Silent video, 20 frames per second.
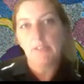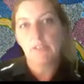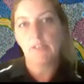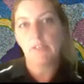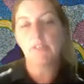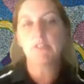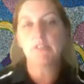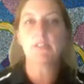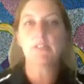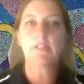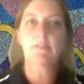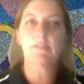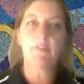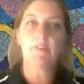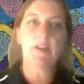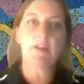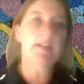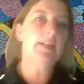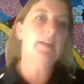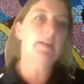to just
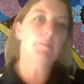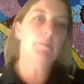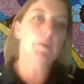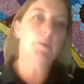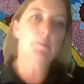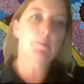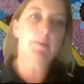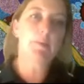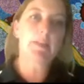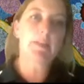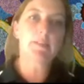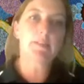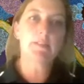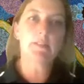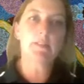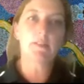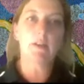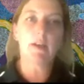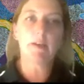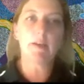find out more about the
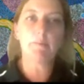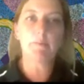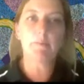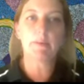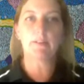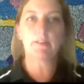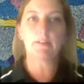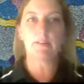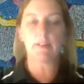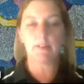snipe and,